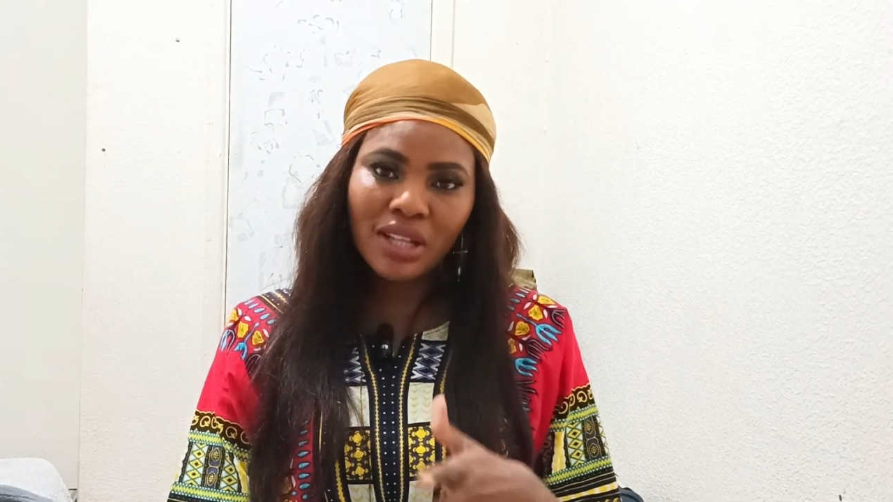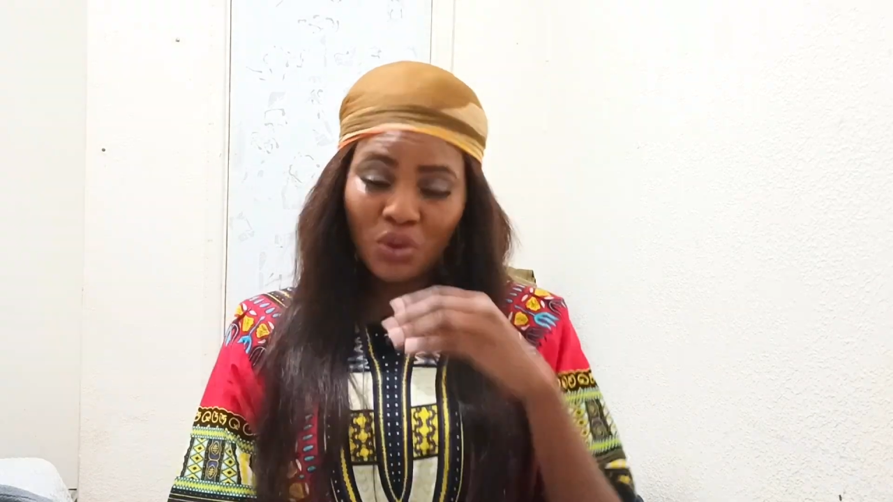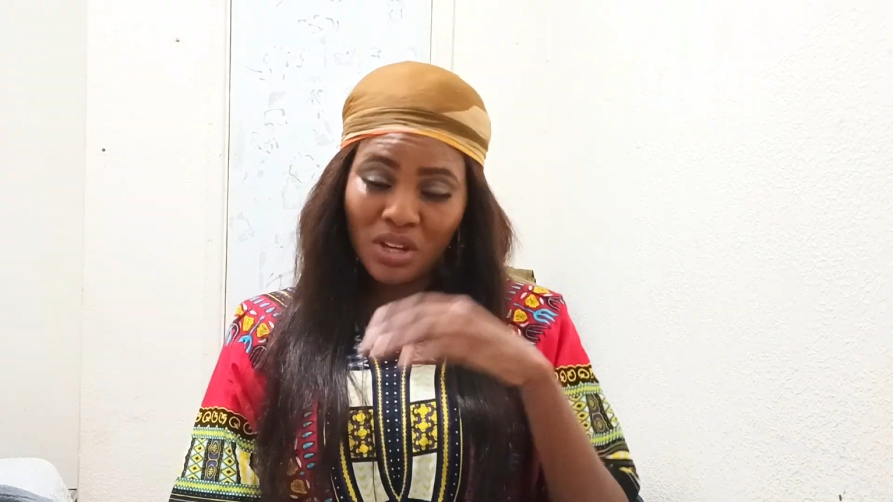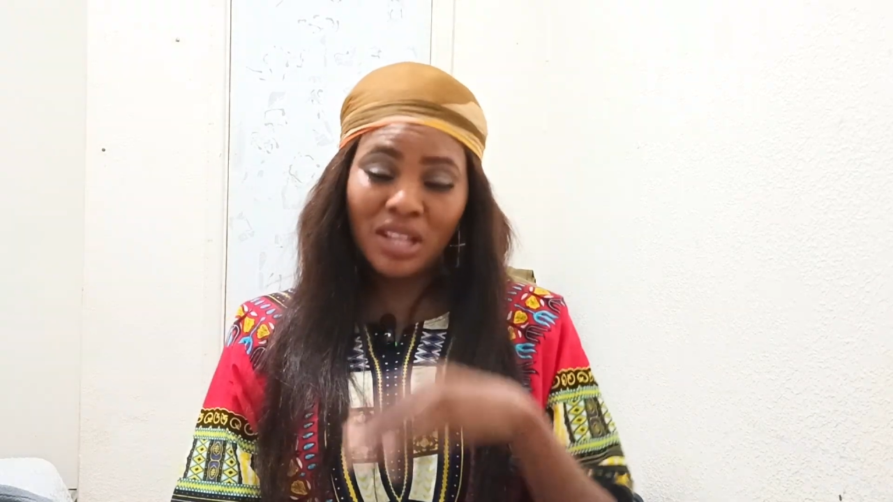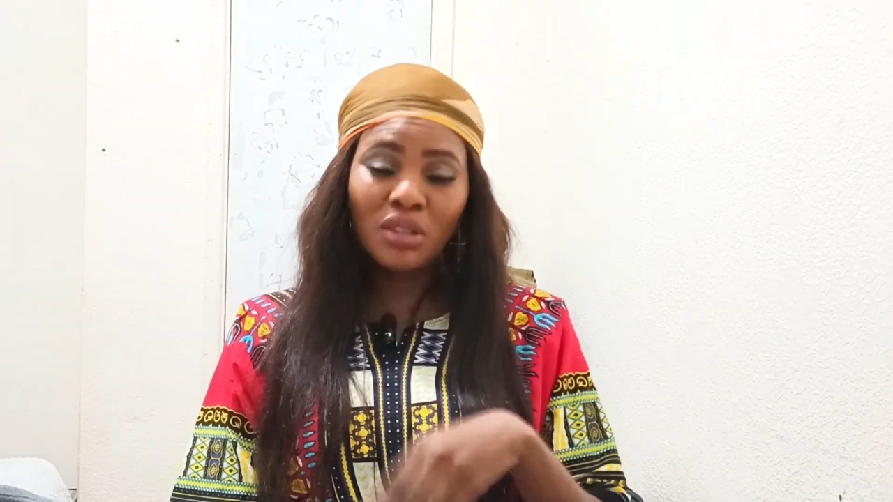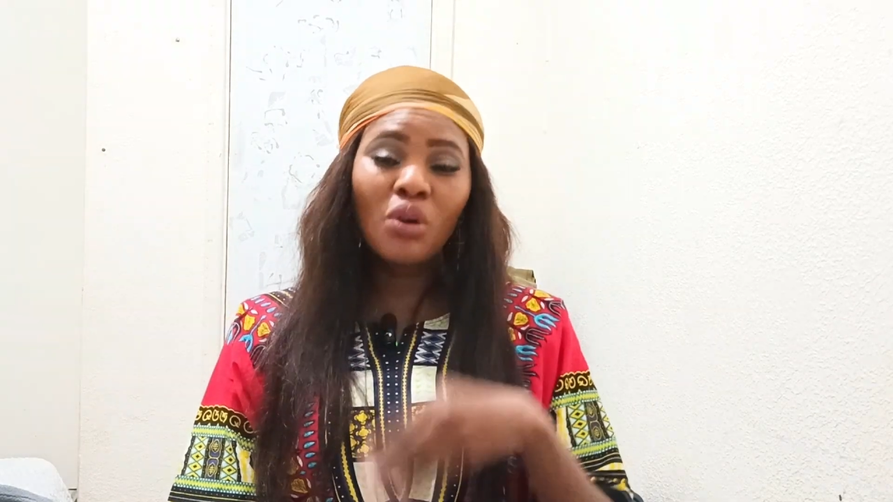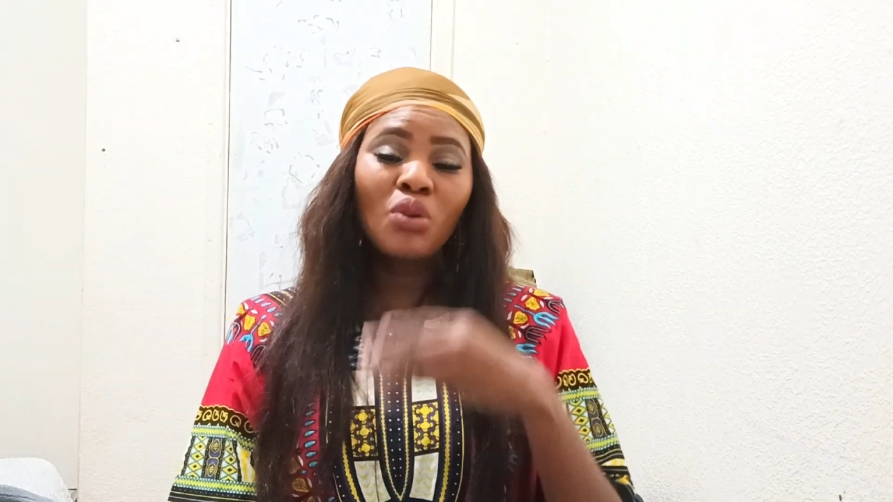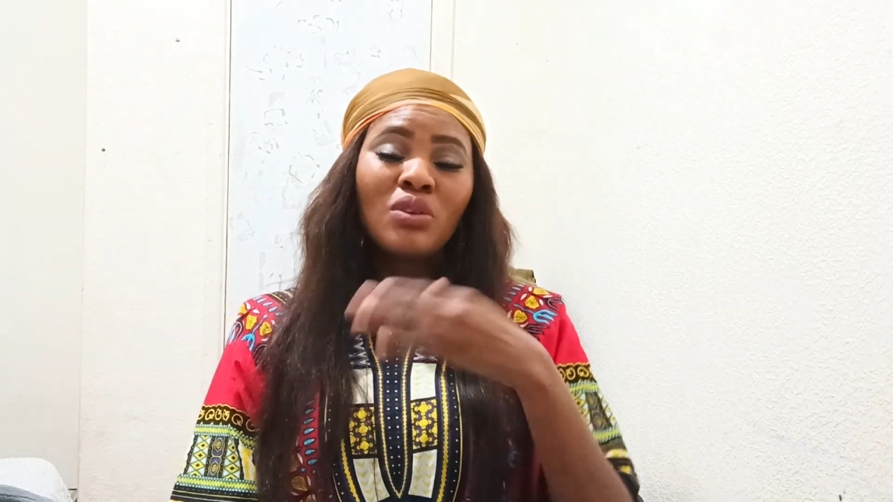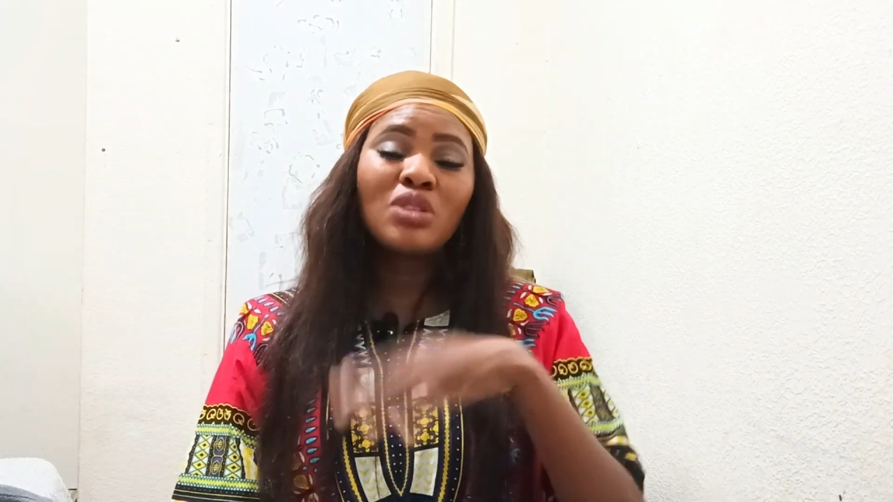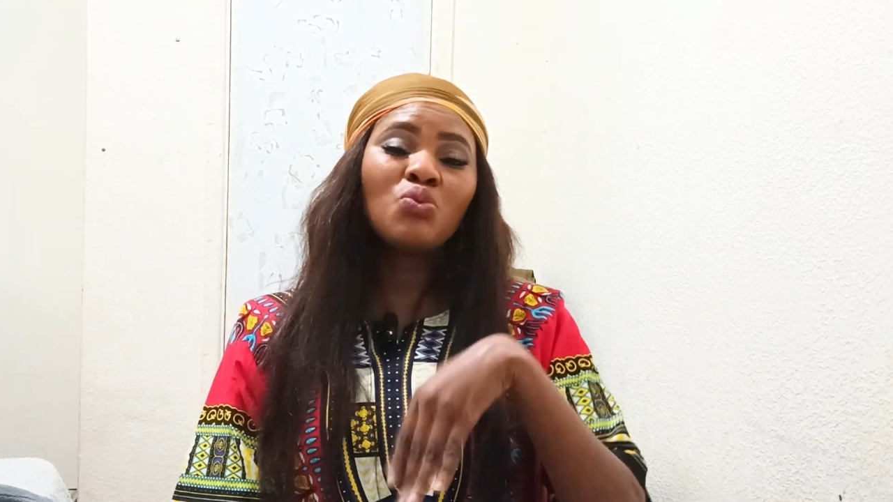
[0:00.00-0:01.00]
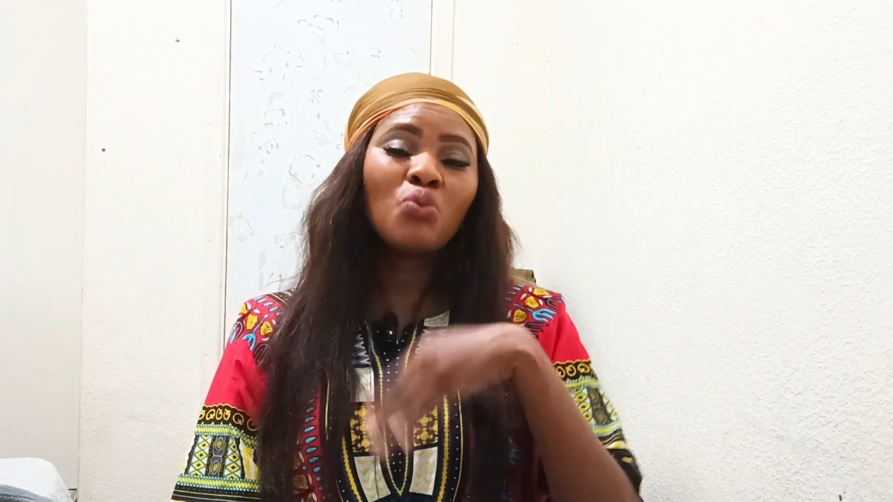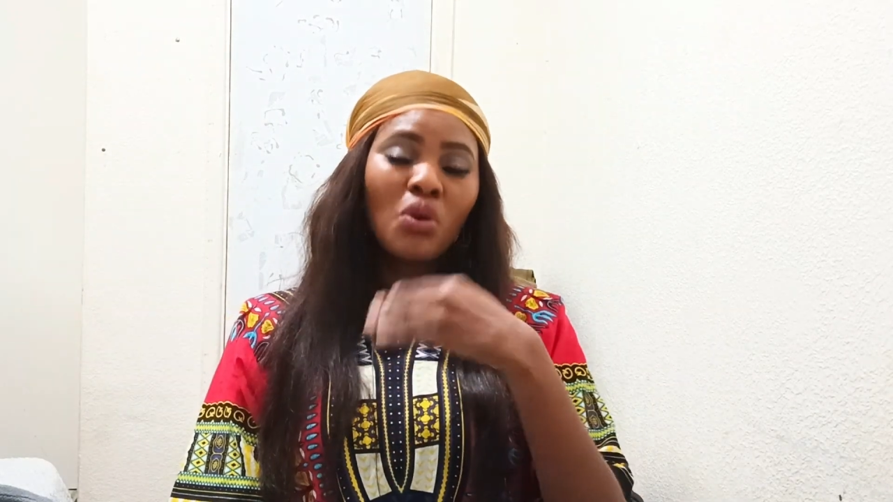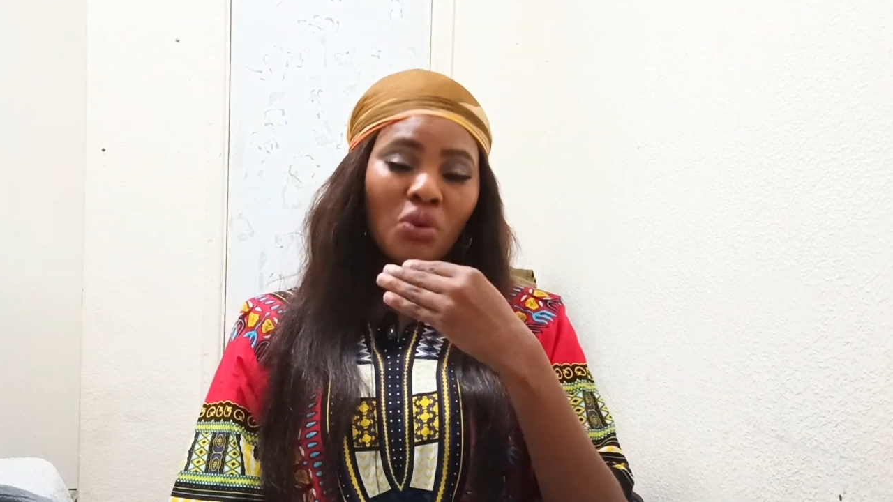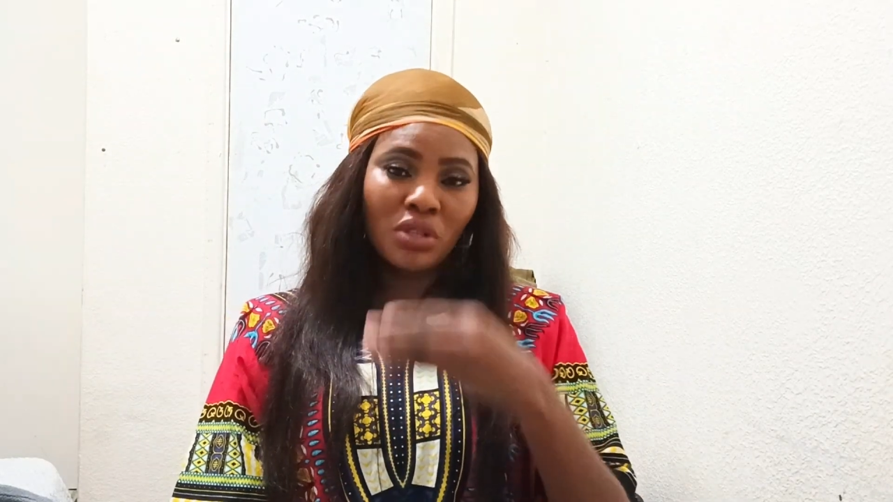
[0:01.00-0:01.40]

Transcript: You can always work